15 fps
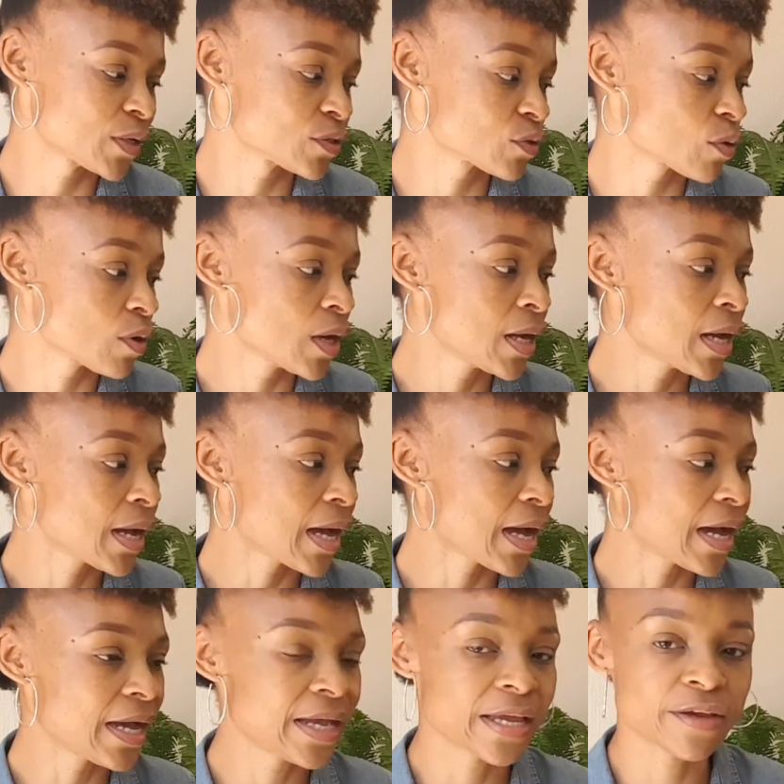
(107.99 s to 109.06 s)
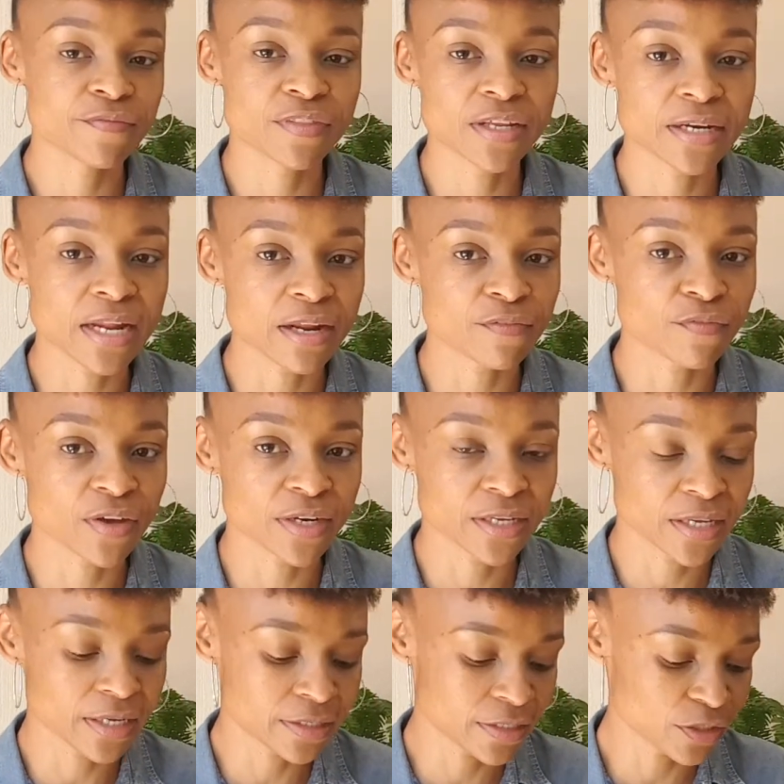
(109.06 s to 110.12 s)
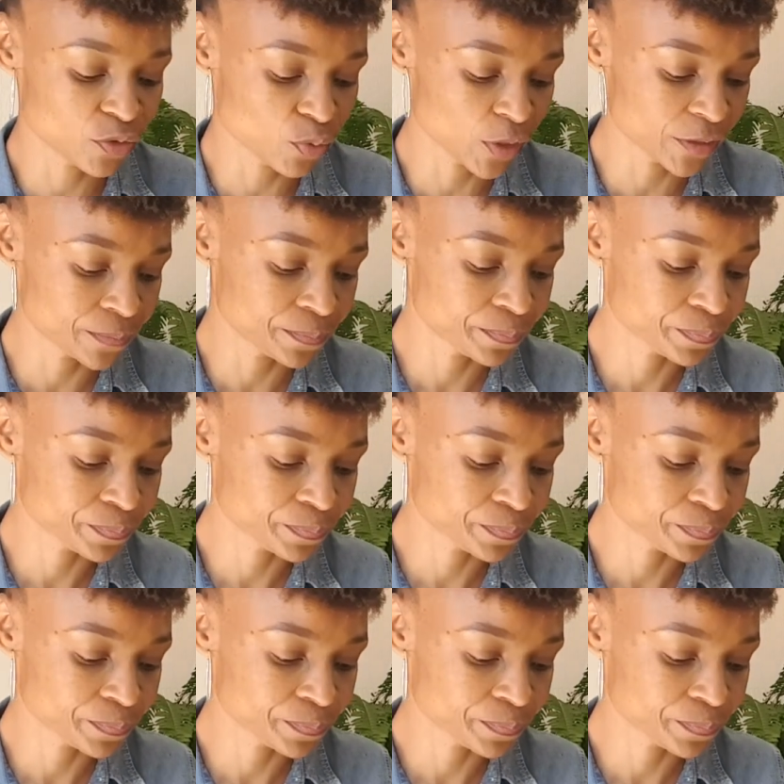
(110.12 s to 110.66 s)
So I have the non-variegated one.